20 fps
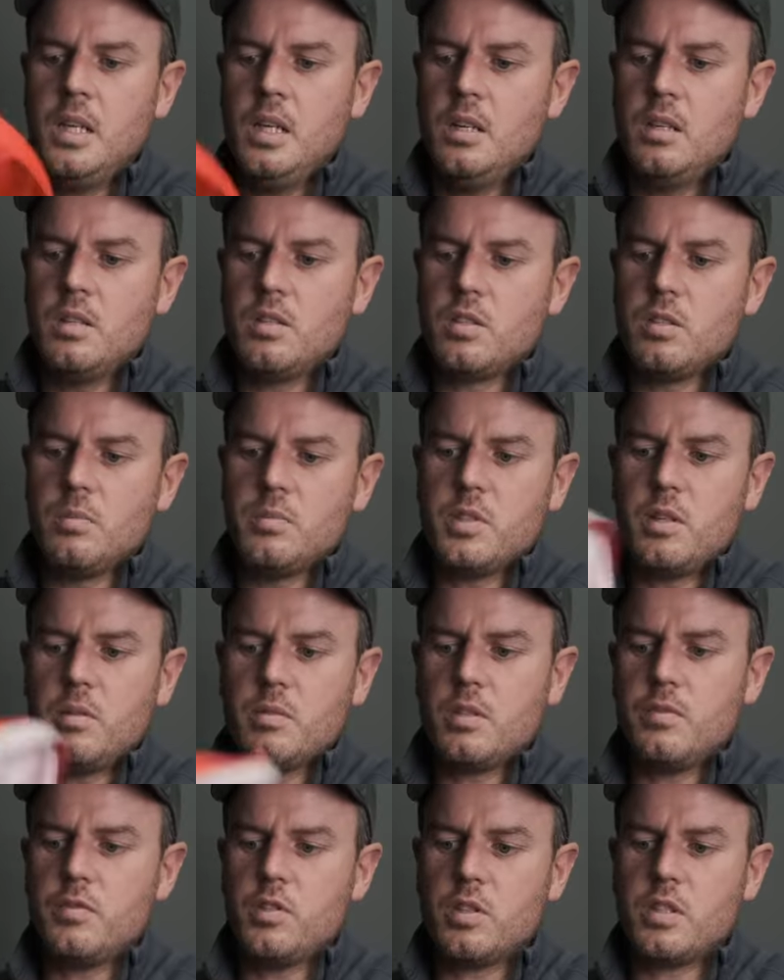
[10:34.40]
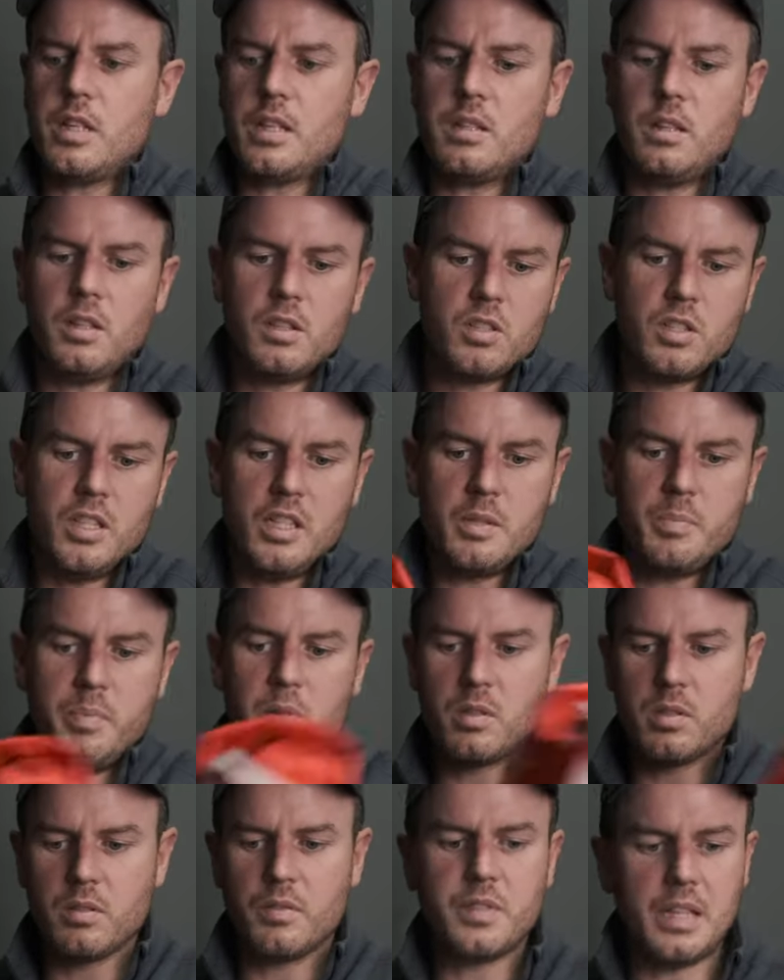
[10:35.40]
because sometimes I just need to
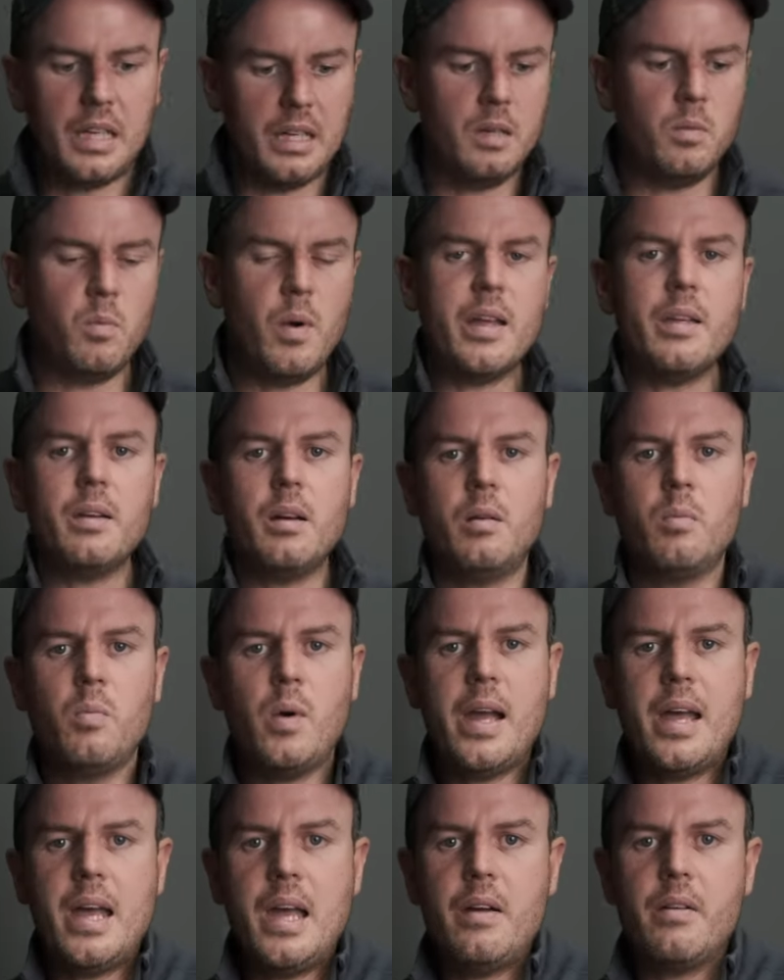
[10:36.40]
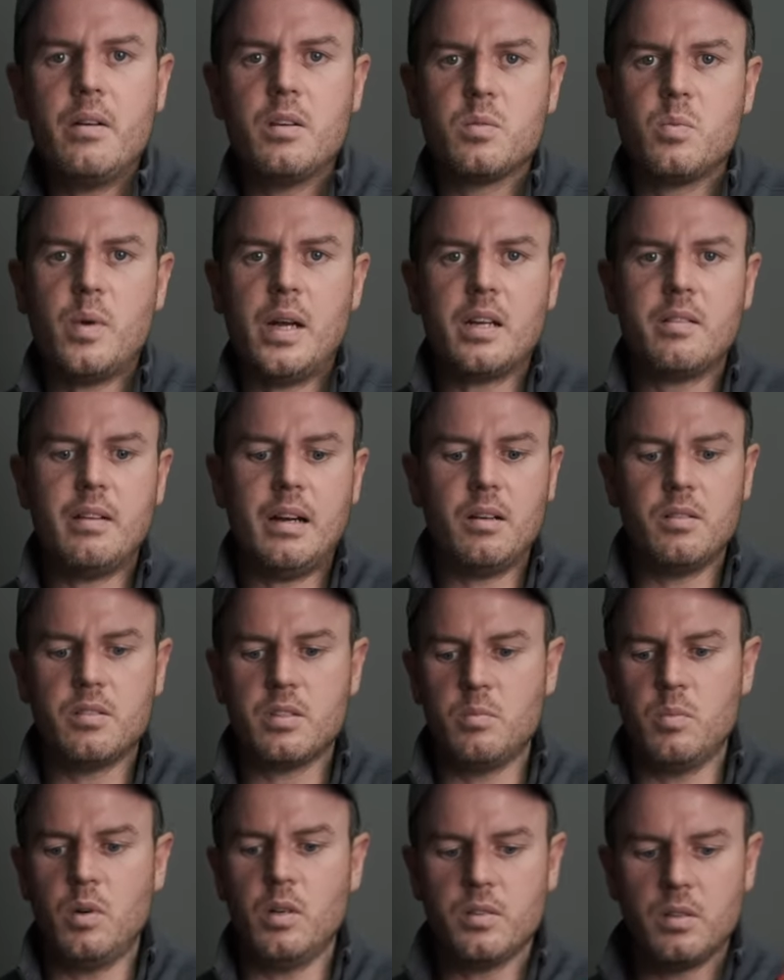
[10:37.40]
put stuff down on wet areas, wet grounds.
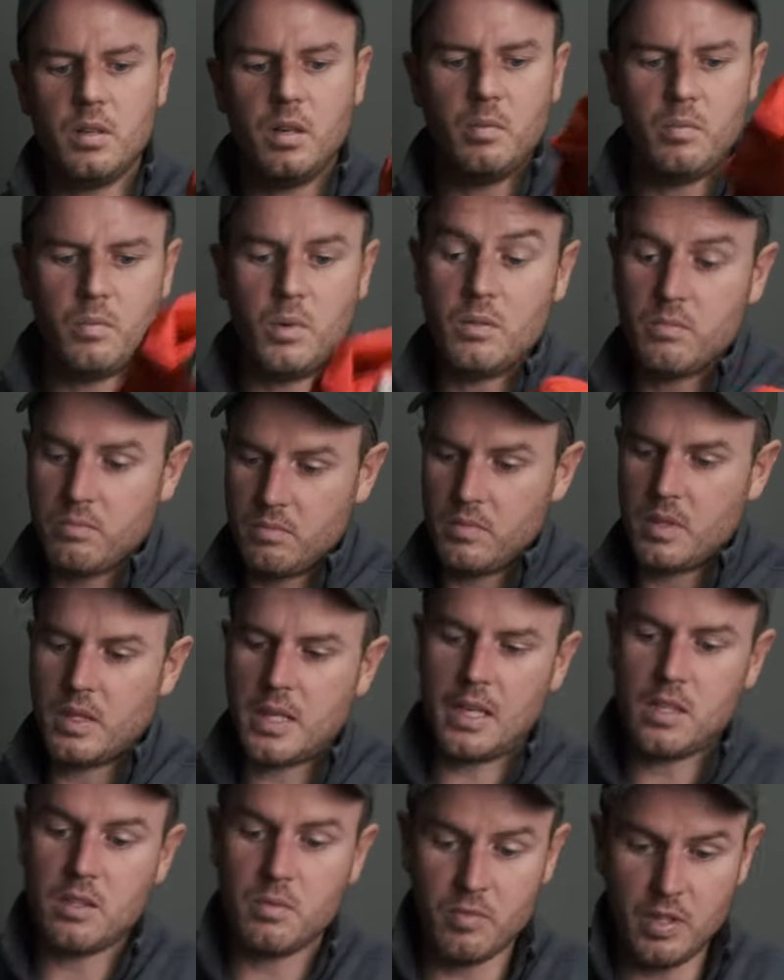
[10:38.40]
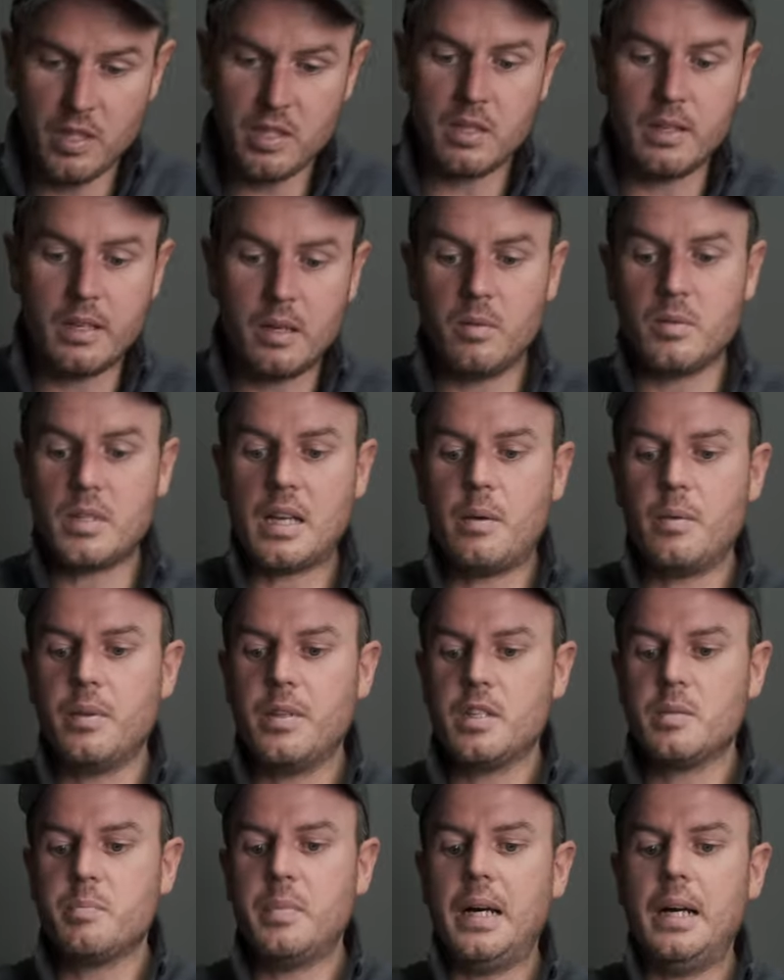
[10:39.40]
And on one occasion recently, I was out with
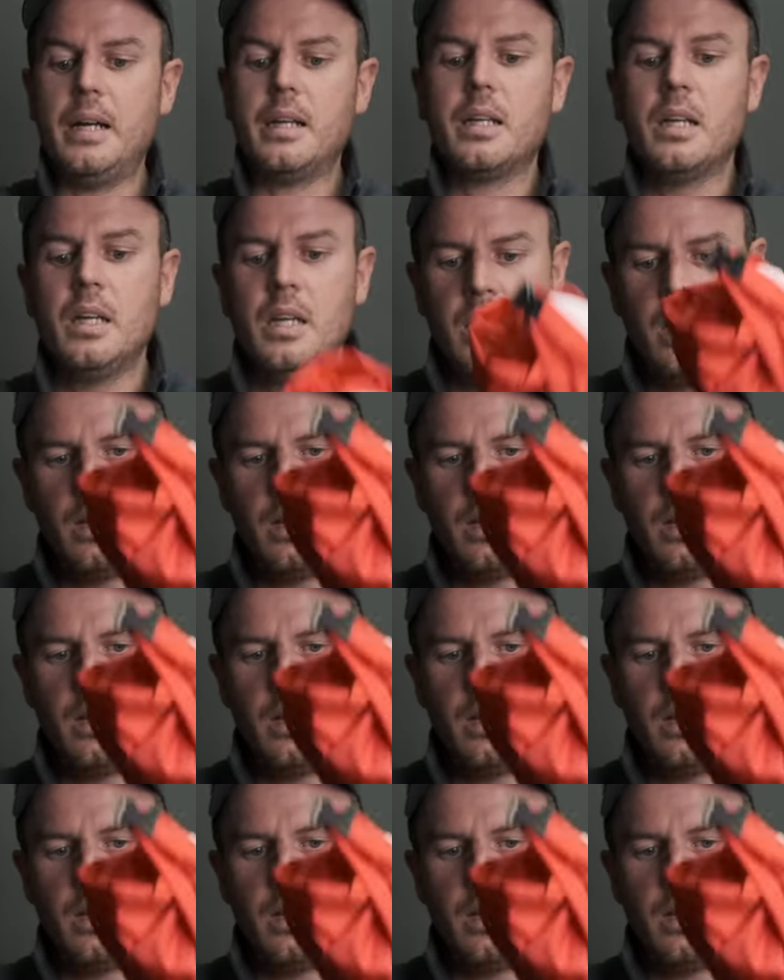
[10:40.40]
this bag.